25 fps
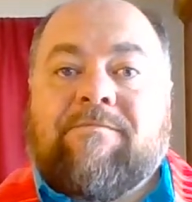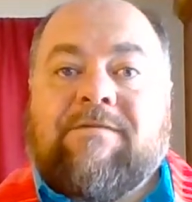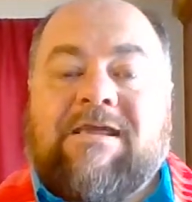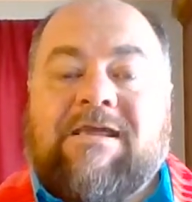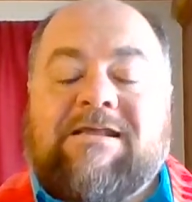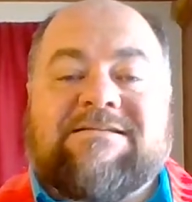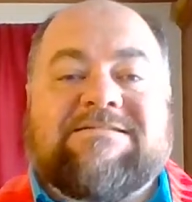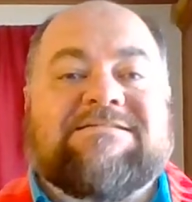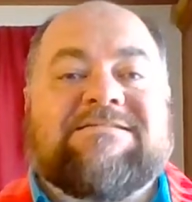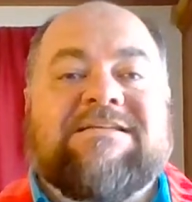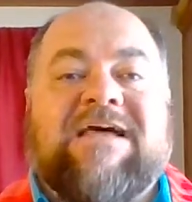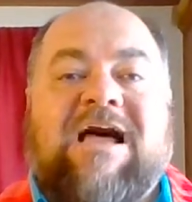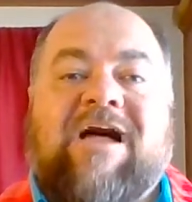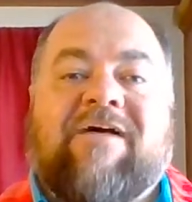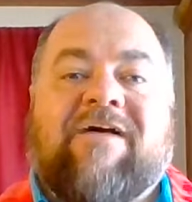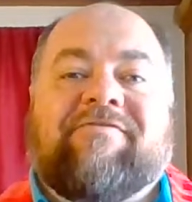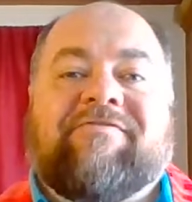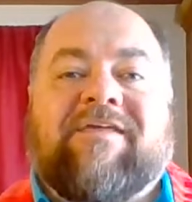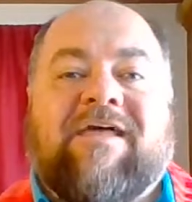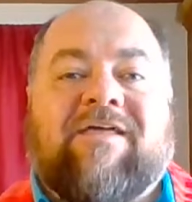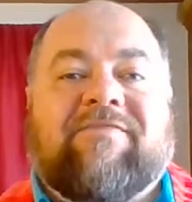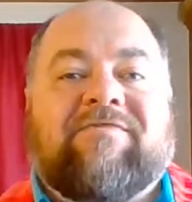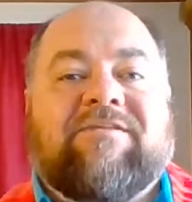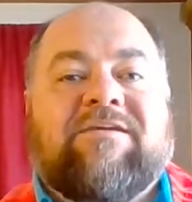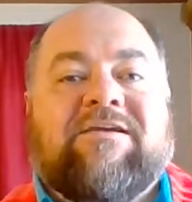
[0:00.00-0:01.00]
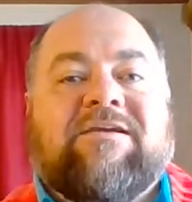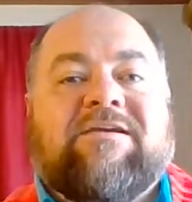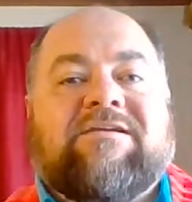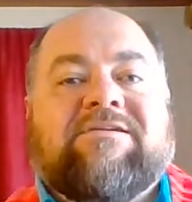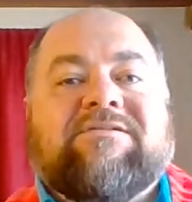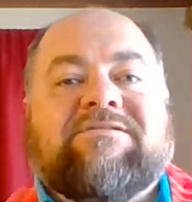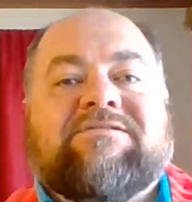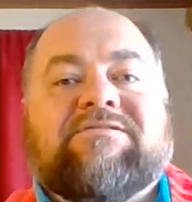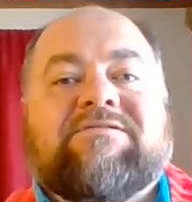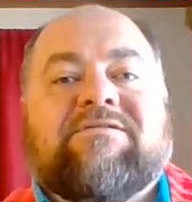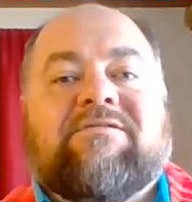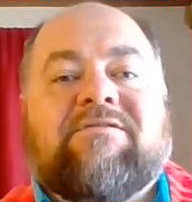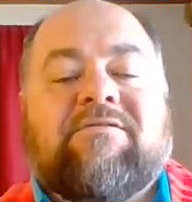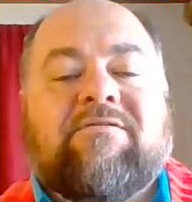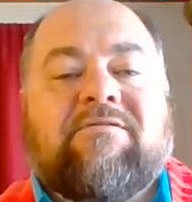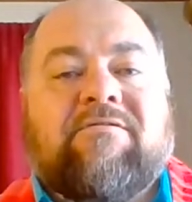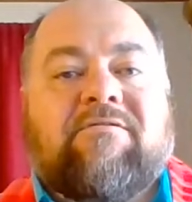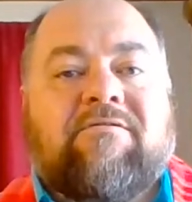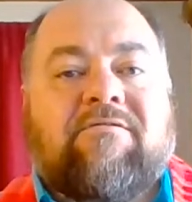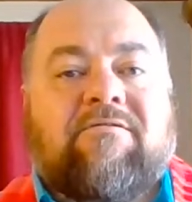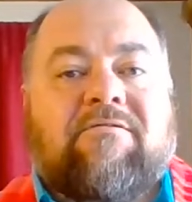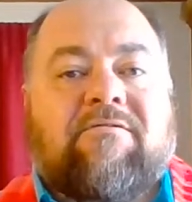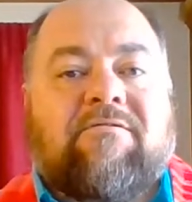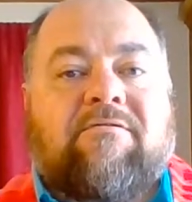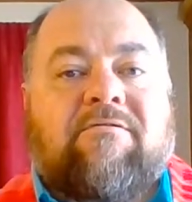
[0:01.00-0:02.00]
It is not that these
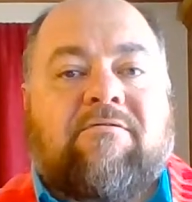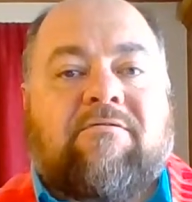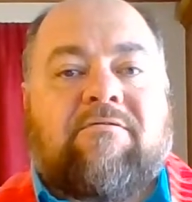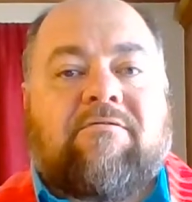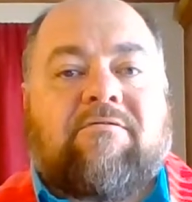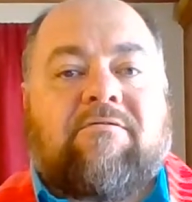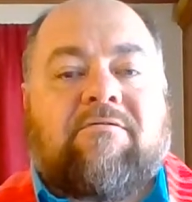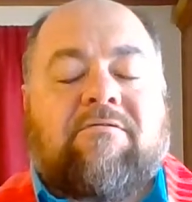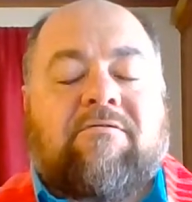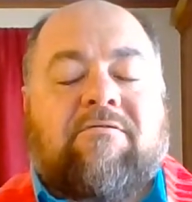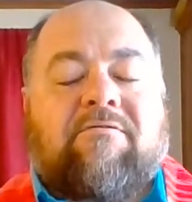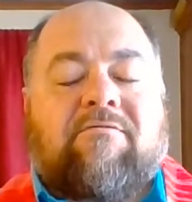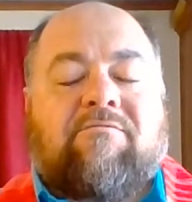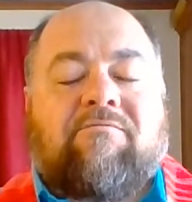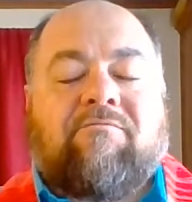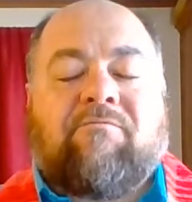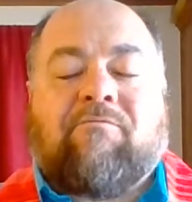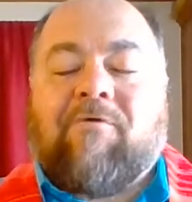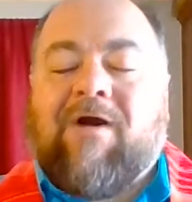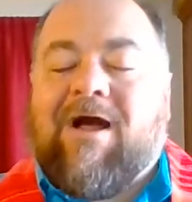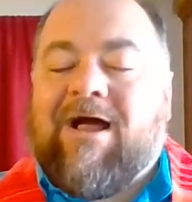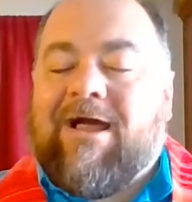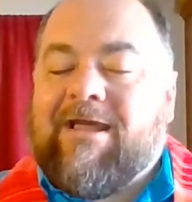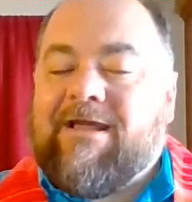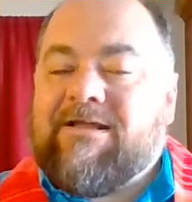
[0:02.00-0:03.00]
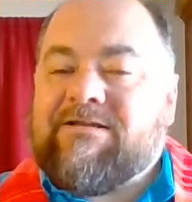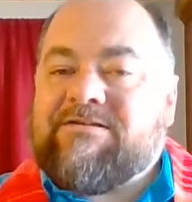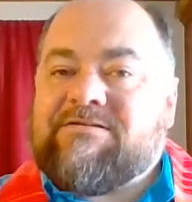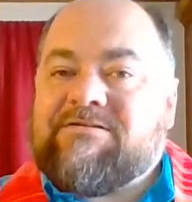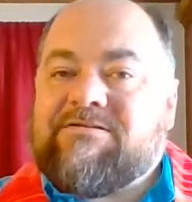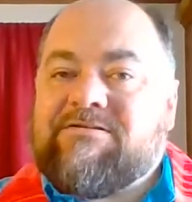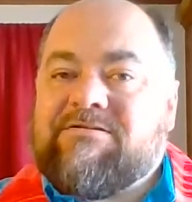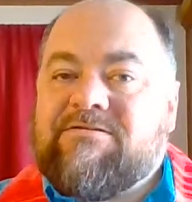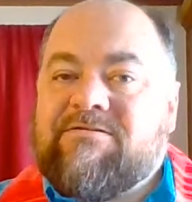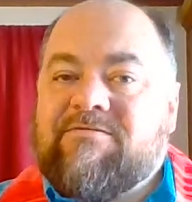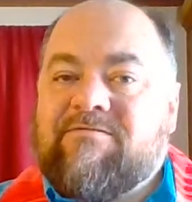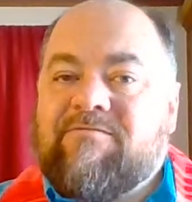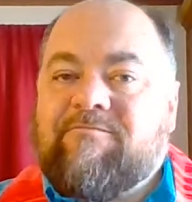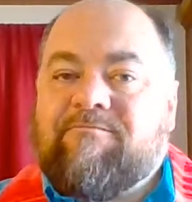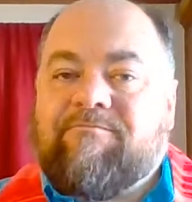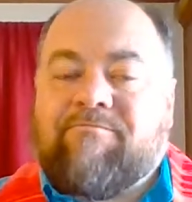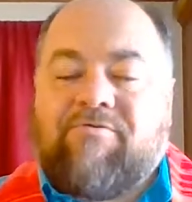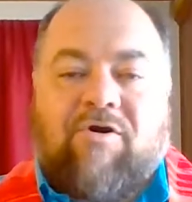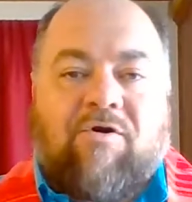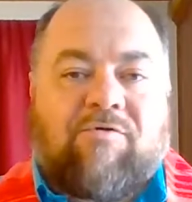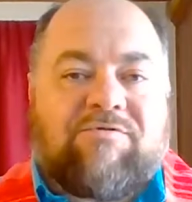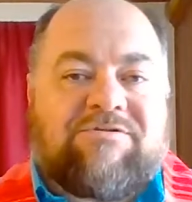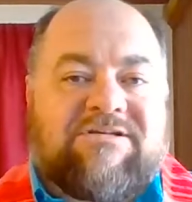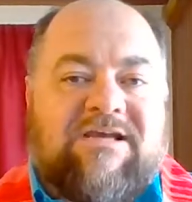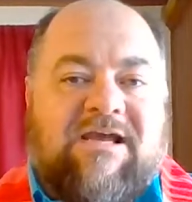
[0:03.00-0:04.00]
riots,
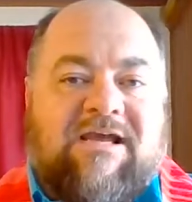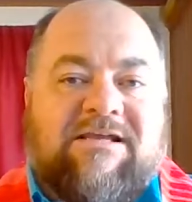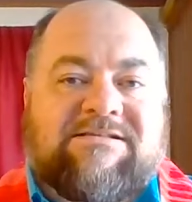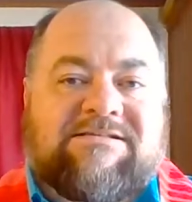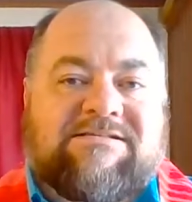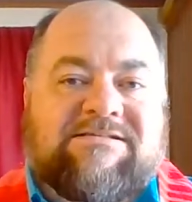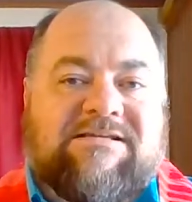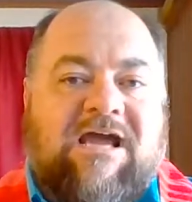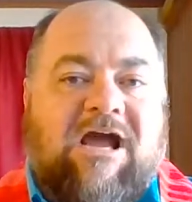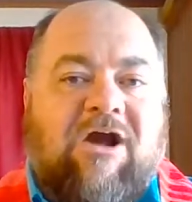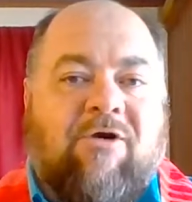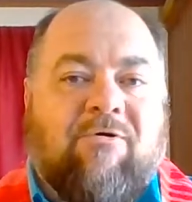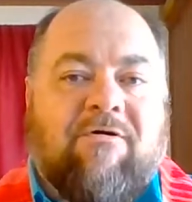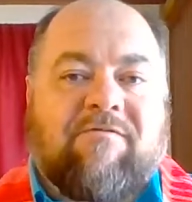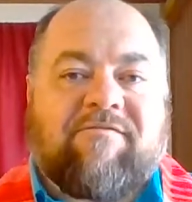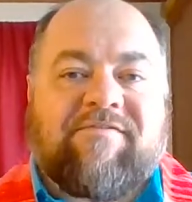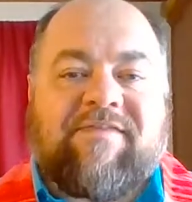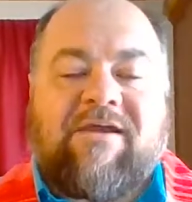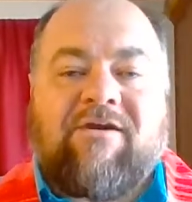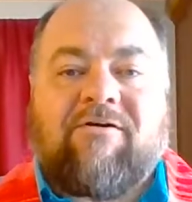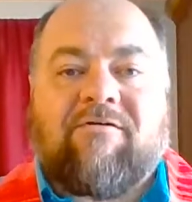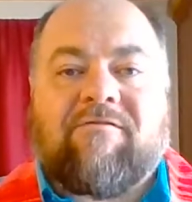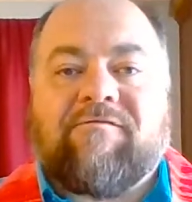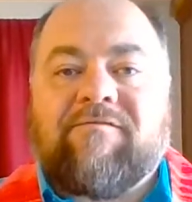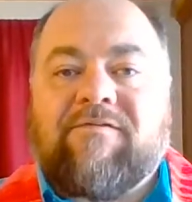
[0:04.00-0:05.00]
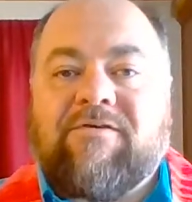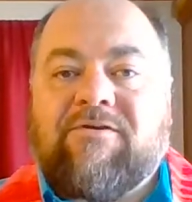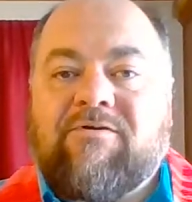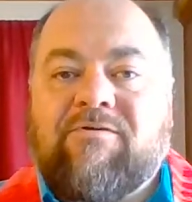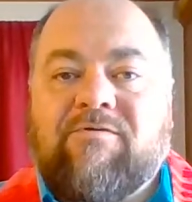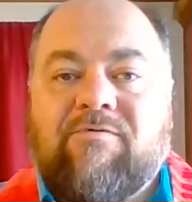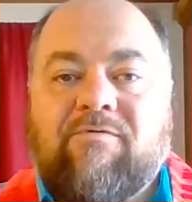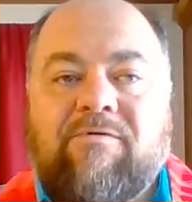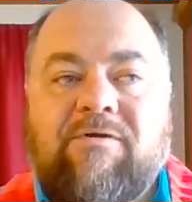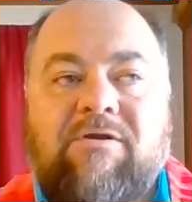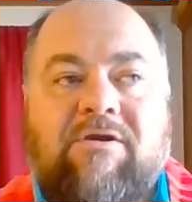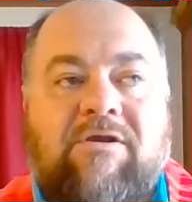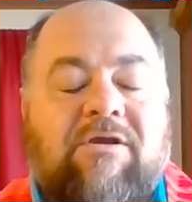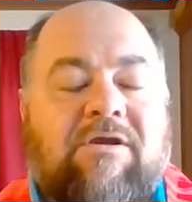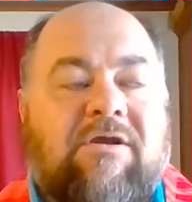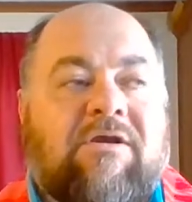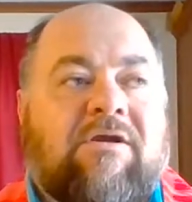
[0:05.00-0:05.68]
protests, however they are viewed,